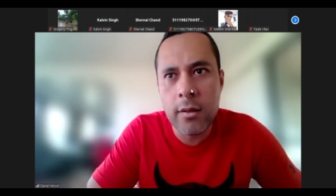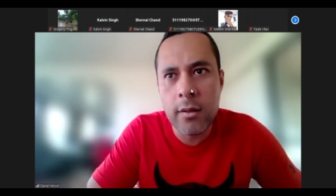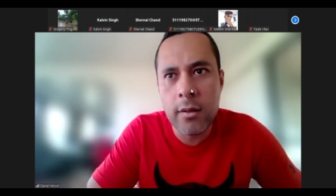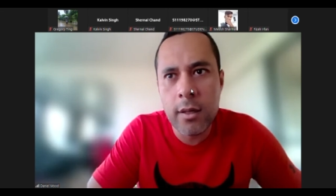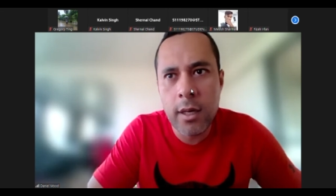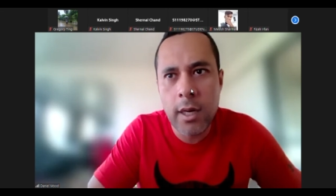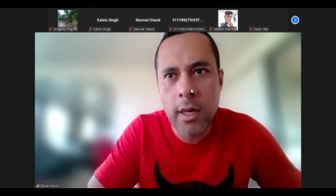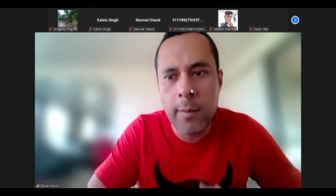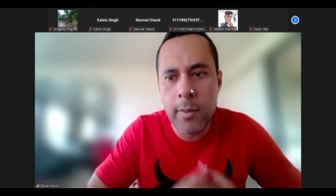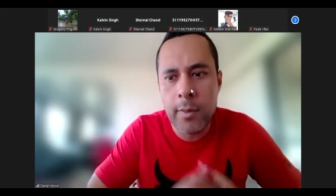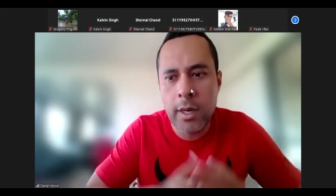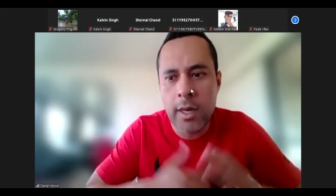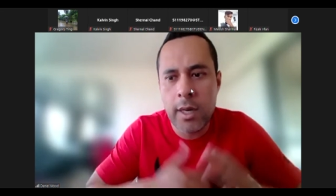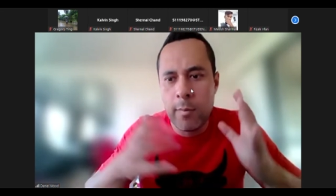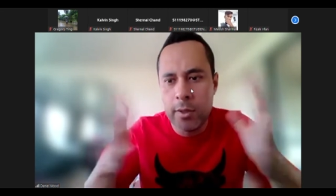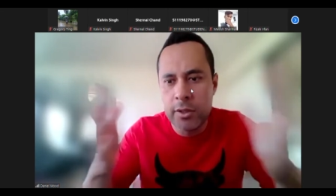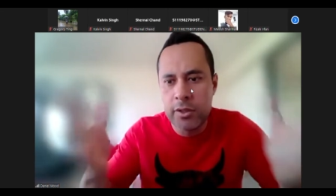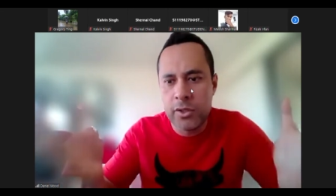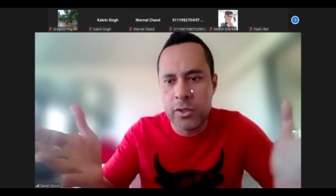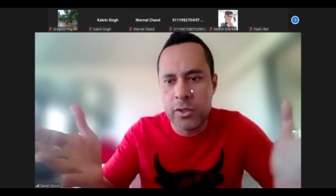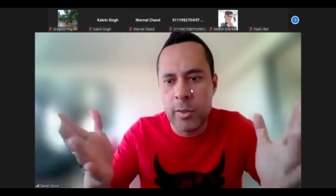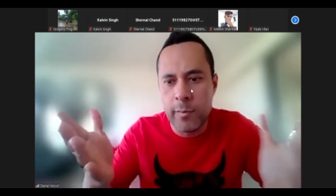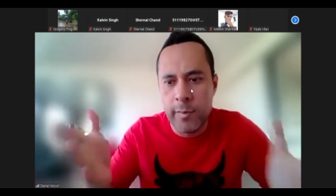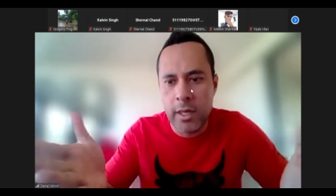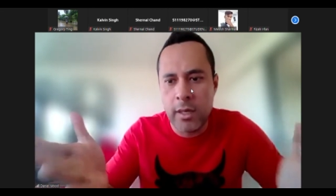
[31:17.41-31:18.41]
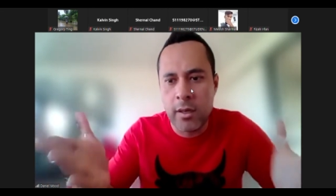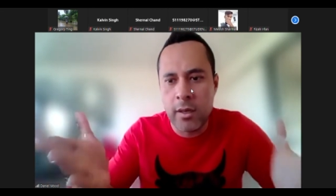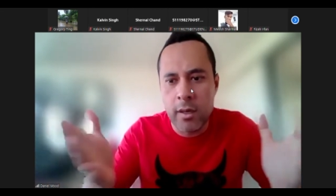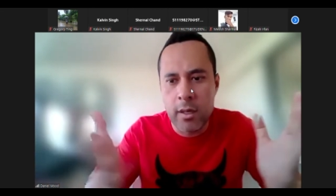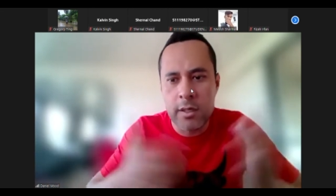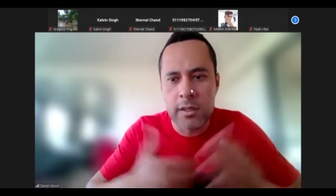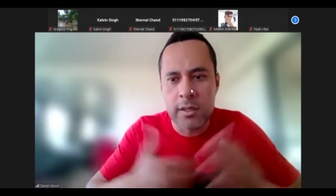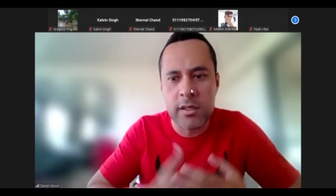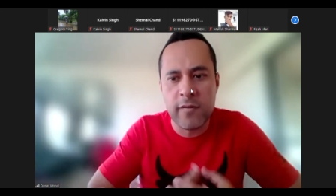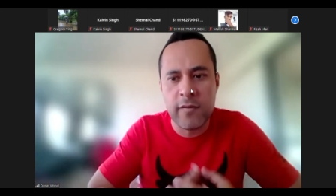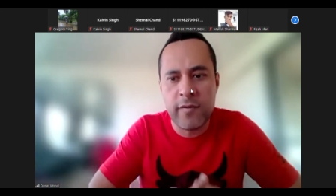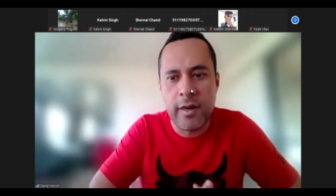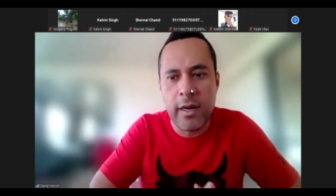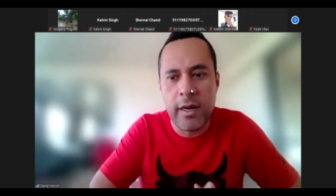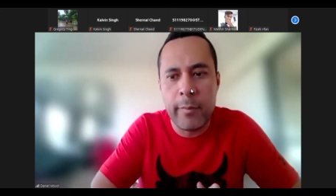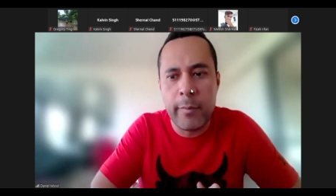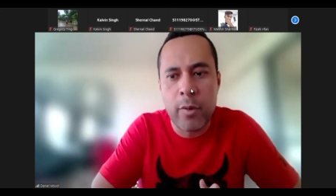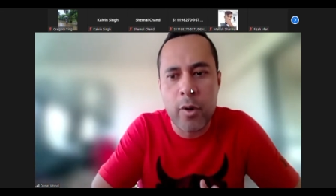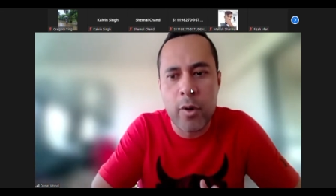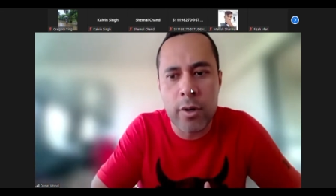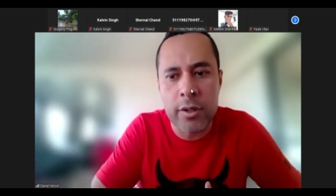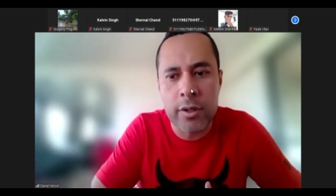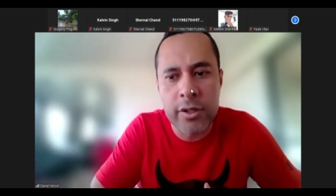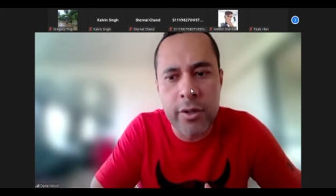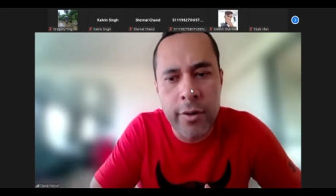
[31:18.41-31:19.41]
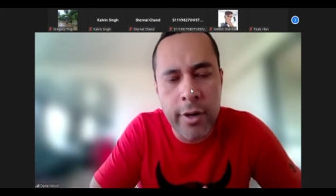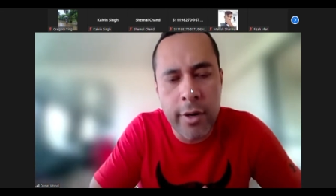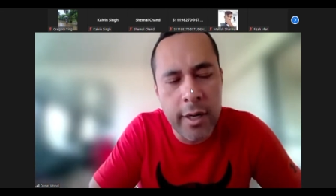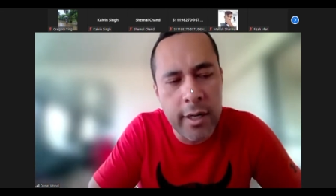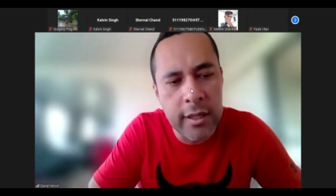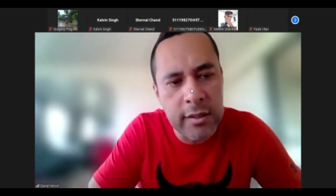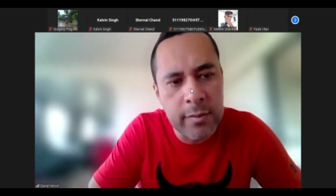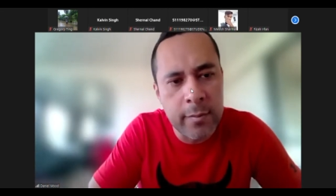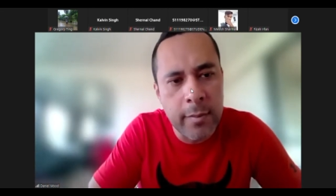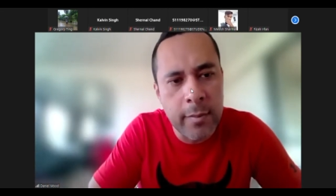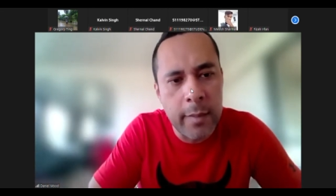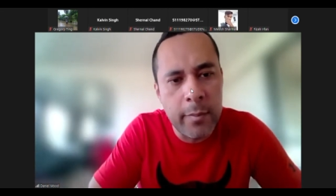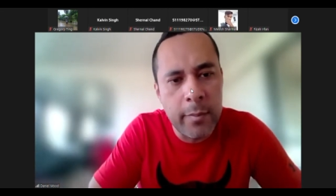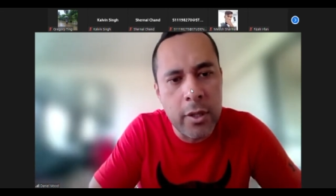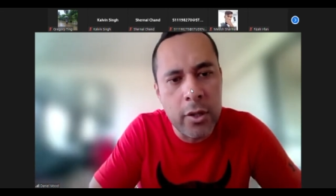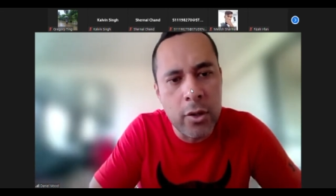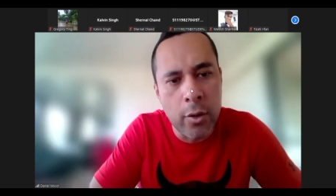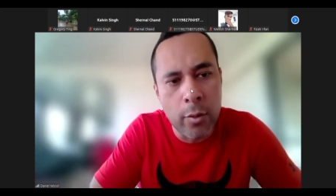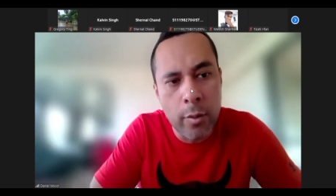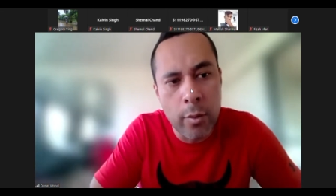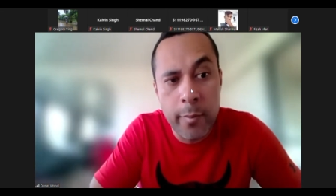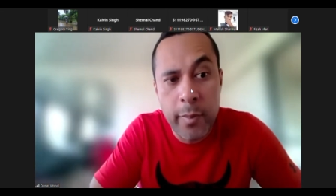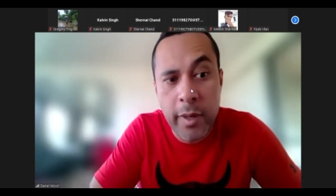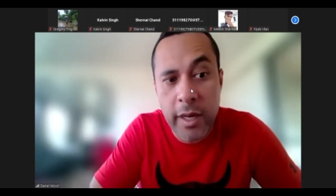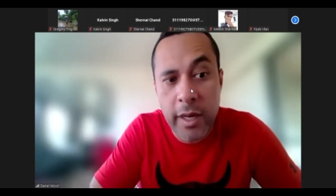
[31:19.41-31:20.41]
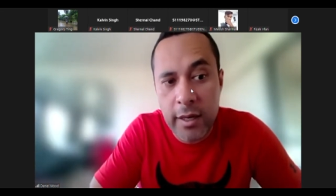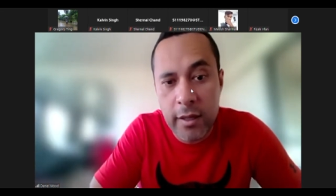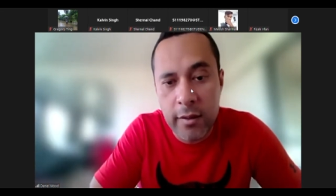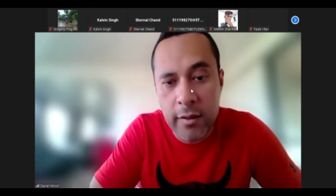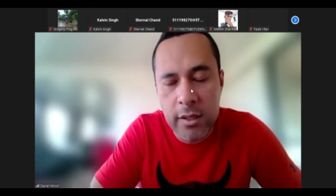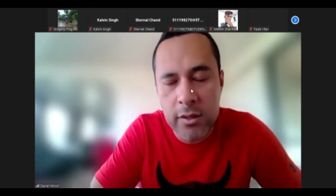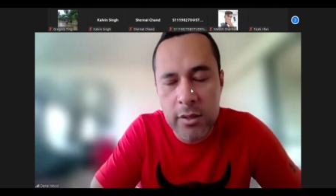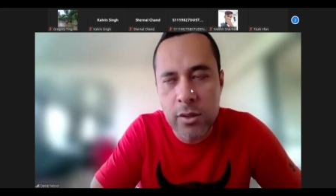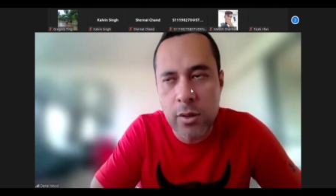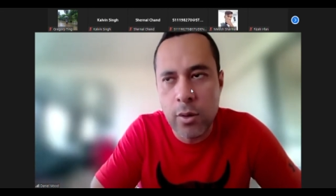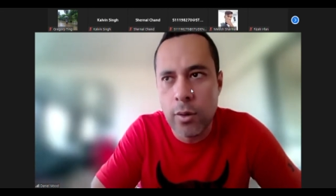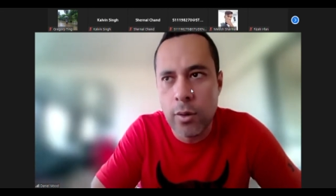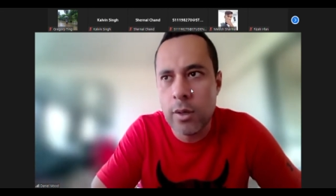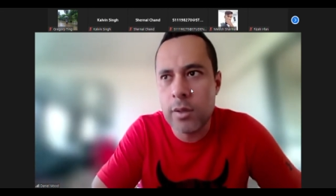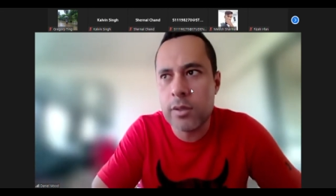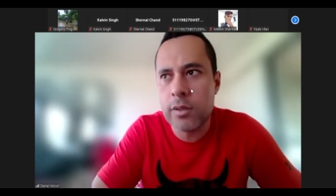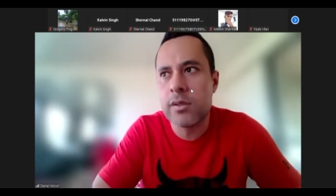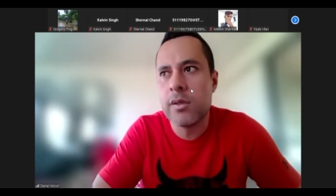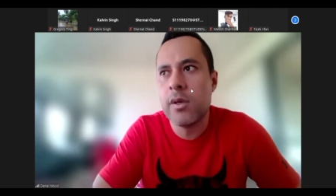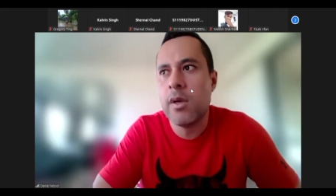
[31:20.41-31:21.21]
I'm assuming because of lab cross credits, maybe you're repeating this course.